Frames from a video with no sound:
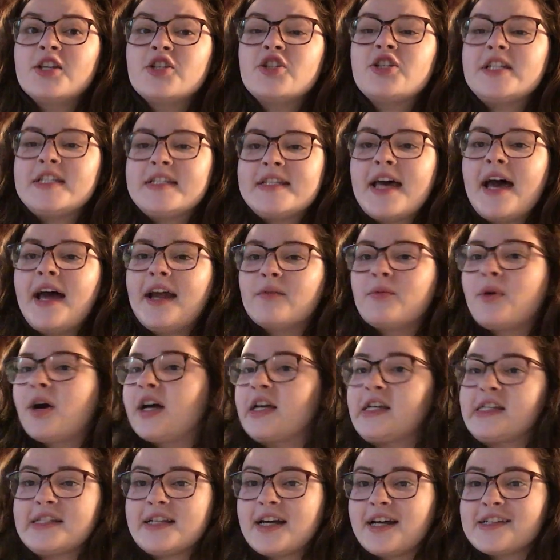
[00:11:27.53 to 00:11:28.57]
she said, well,
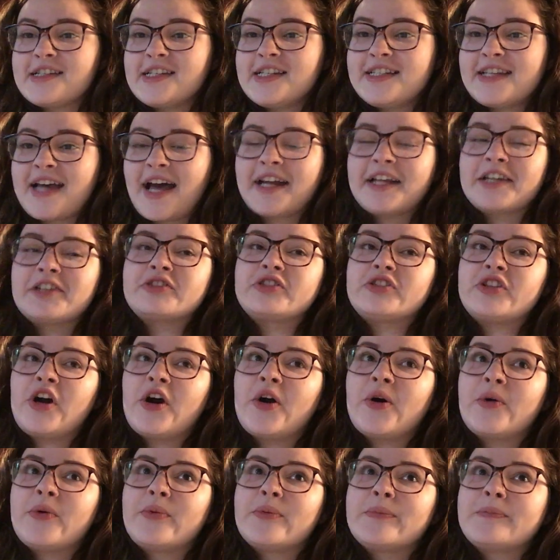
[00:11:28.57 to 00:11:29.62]
he's not desatting,
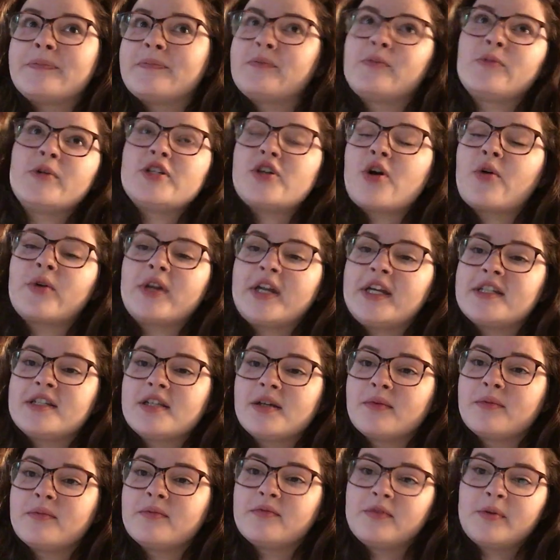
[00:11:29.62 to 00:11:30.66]
so we don't need
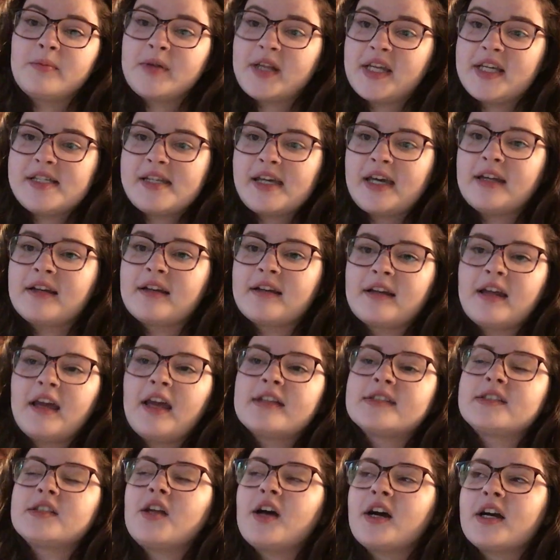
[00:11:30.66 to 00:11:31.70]
to replace it.
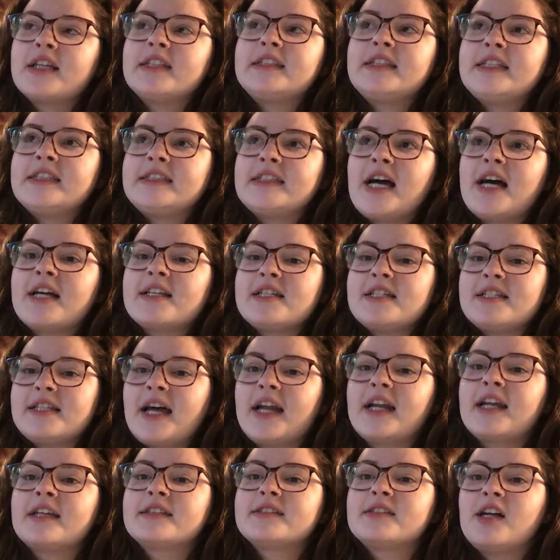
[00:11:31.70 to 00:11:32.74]
As long as he's not
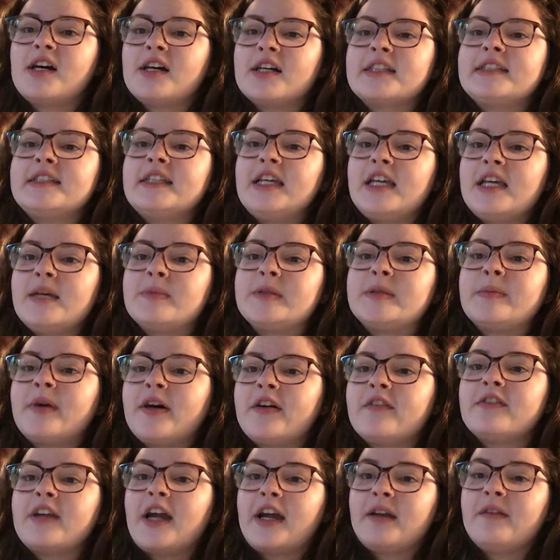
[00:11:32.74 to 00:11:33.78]
desatting, as long as he keeps
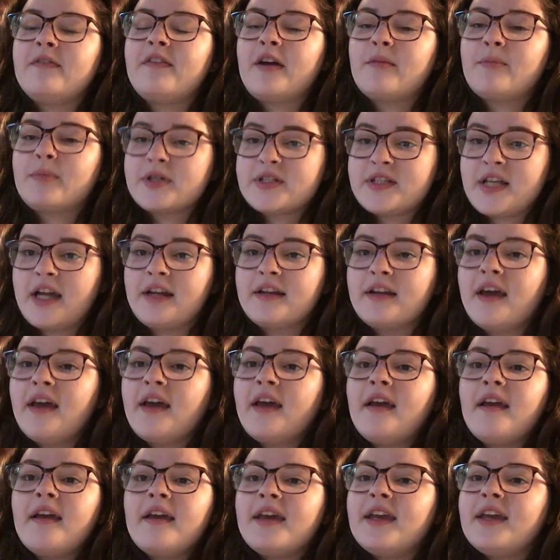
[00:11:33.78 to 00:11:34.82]
above 95%,
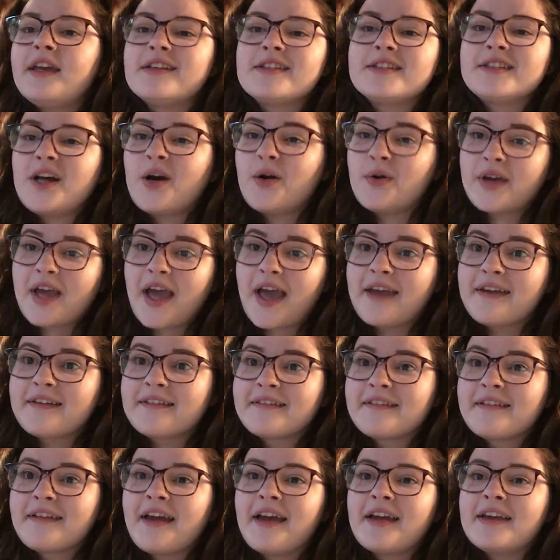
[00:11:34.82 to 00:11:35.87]
he is okay,
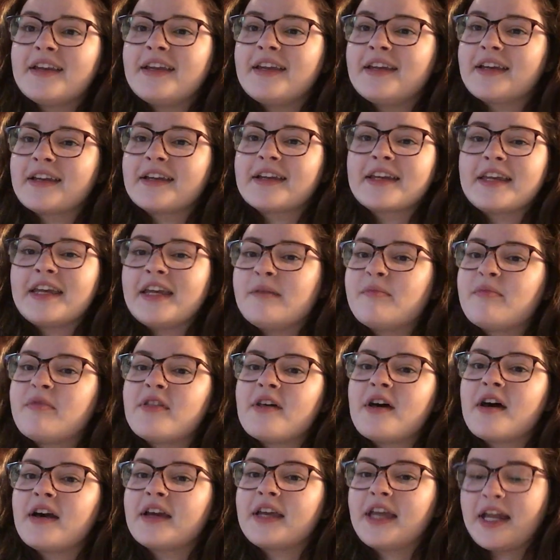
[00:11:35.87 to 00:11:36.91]
and he can keep
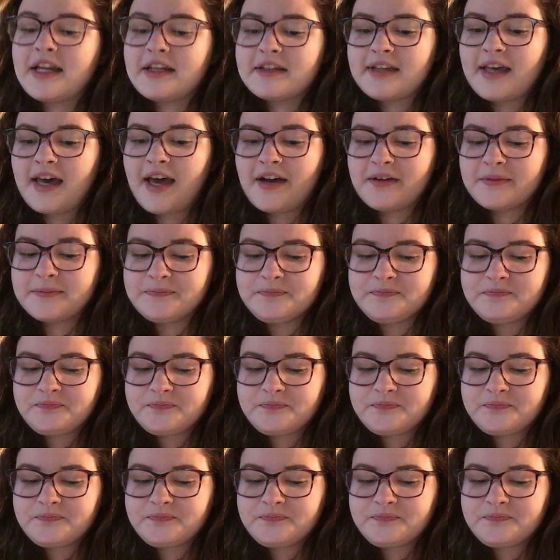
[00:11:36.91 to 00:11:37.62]
the cannula out.